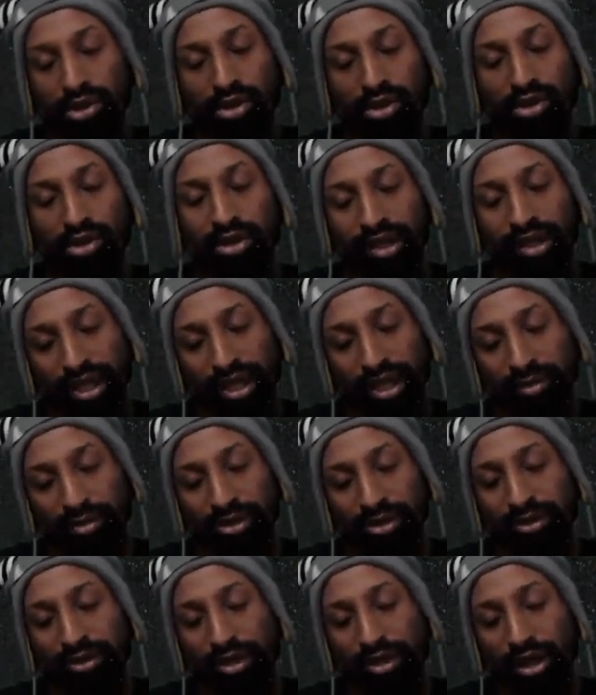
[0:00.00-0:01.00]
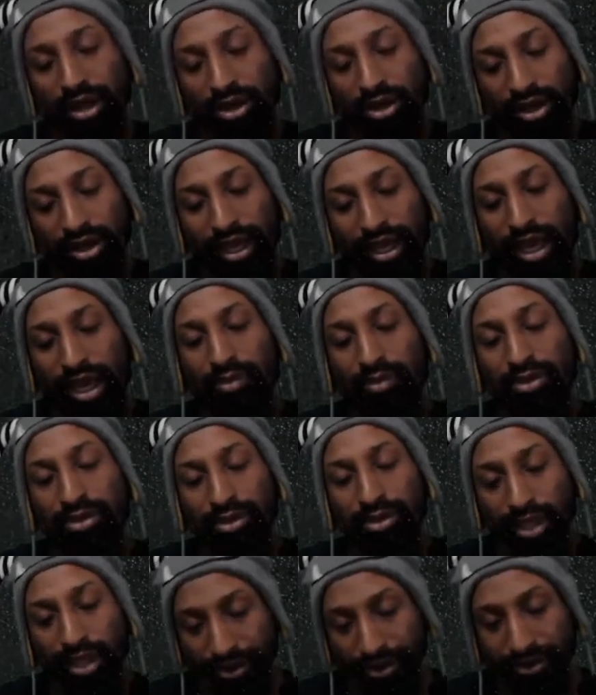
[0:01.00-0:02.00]
The name's in all capital
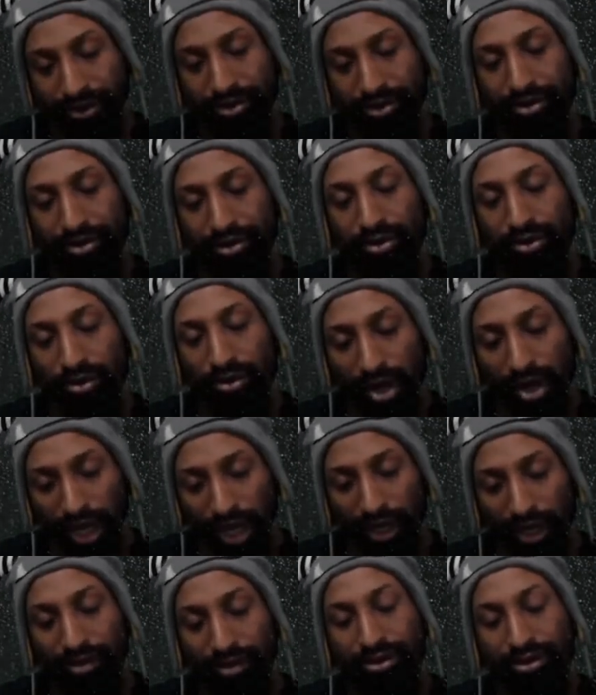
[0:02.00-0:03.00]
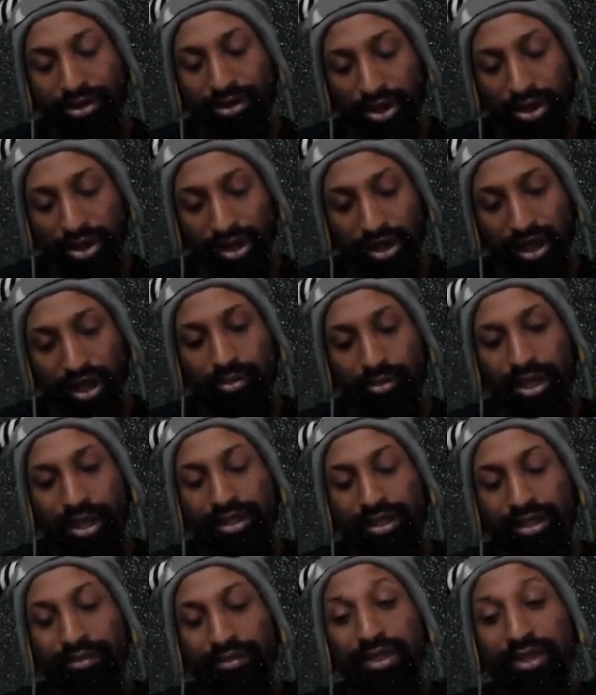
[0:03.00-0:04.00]
letters. Why? You're talking about
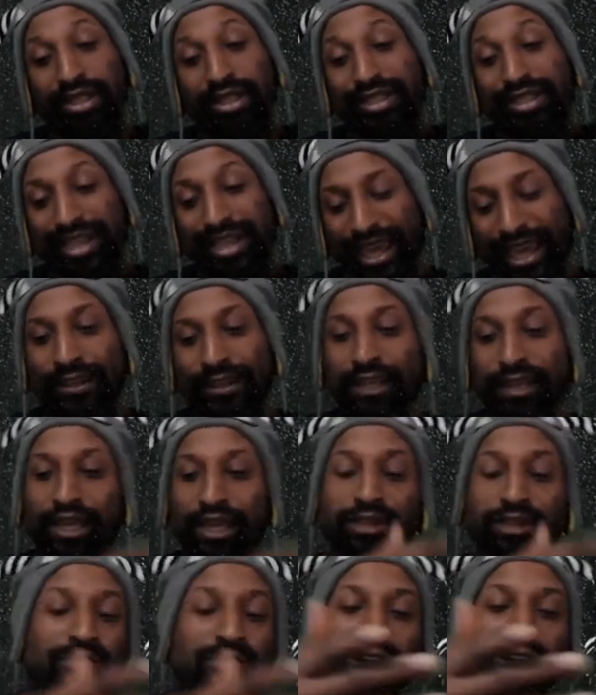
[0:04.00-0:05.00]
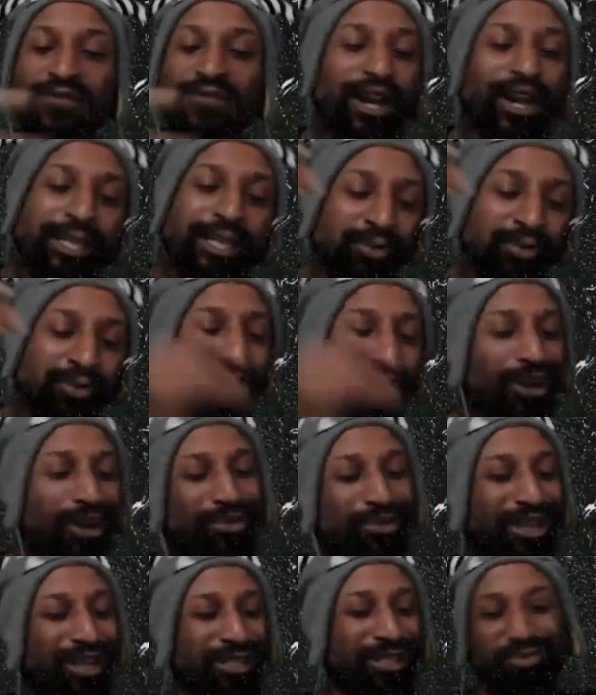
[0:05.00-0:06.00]
something dead. And you motherfuckers be talking
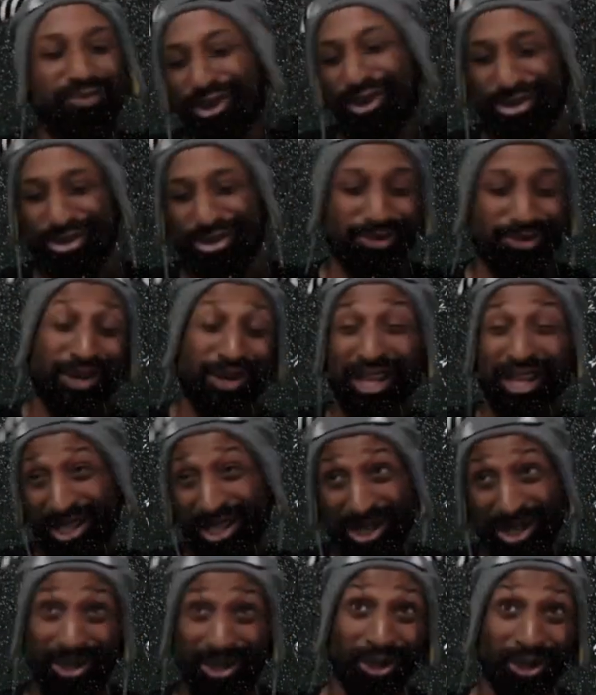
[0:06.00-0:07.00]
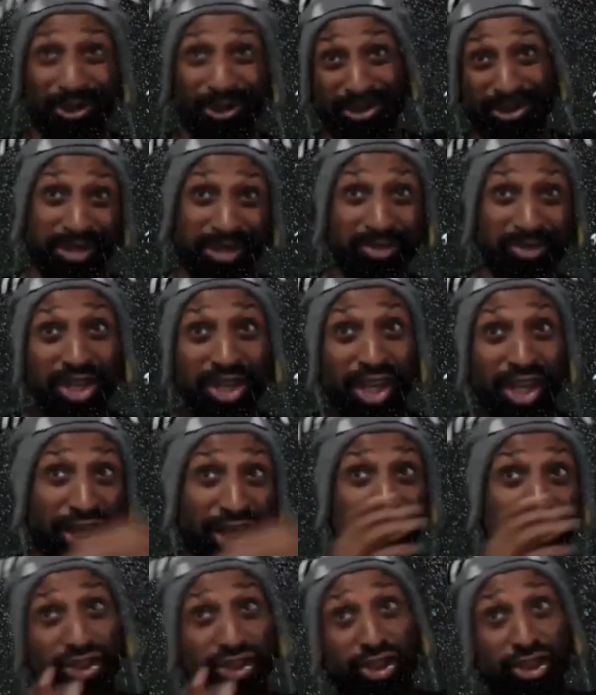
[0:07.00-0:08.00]
about spirituality, occultism.
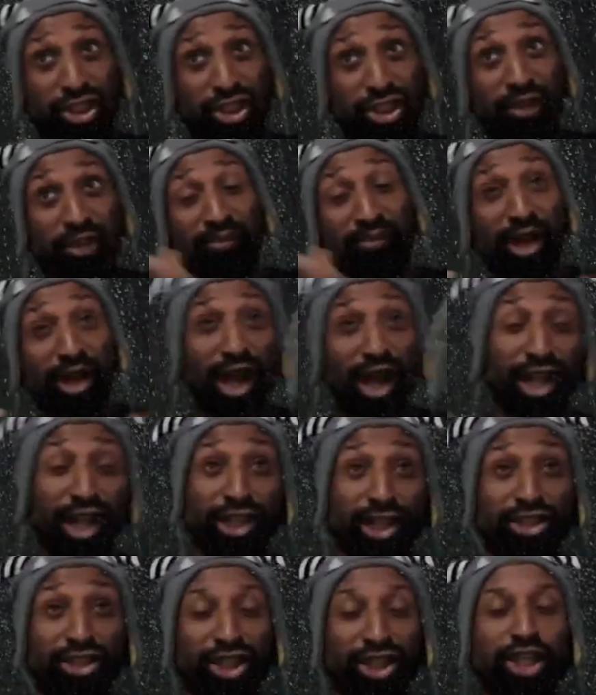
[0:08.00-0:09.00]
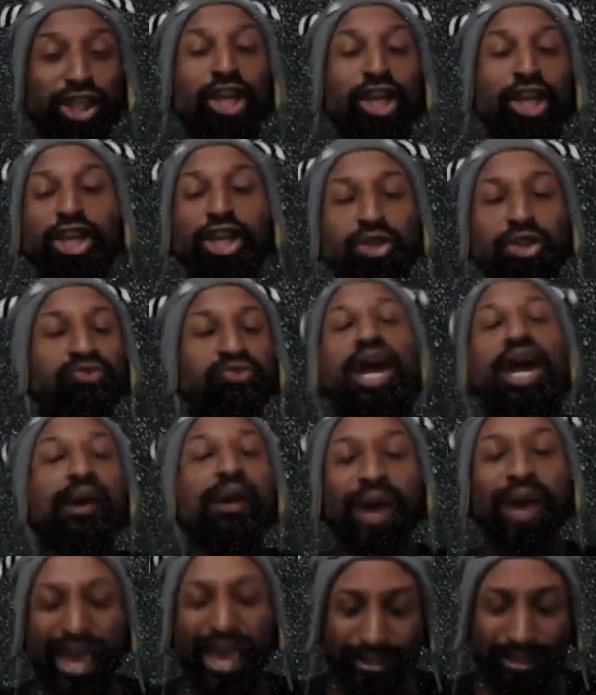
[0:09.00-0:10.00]
It's the symbology, you
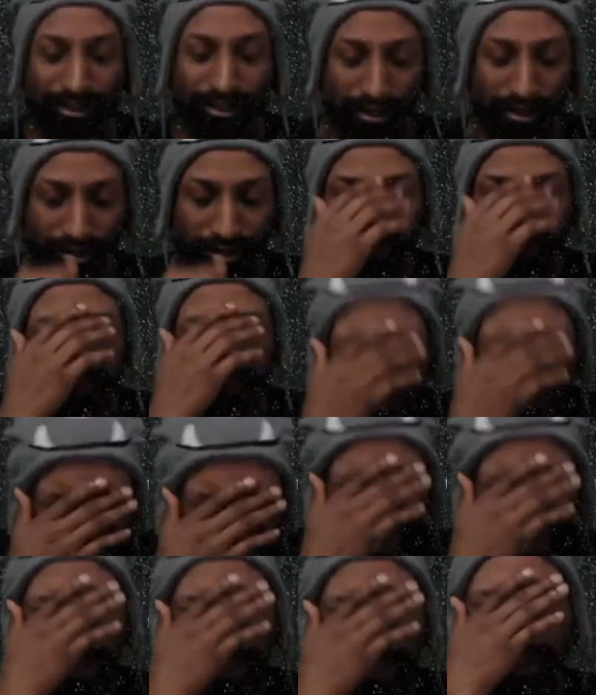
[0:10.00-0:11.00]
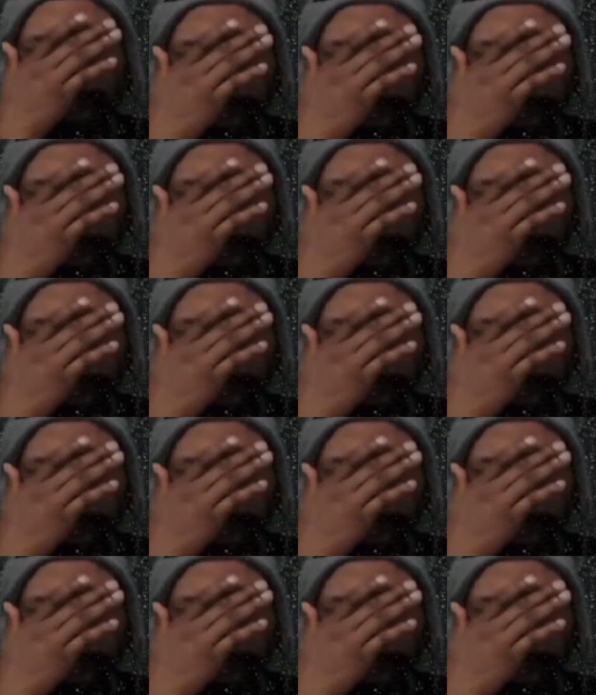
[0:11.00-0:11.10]
dumbasses. Fuck.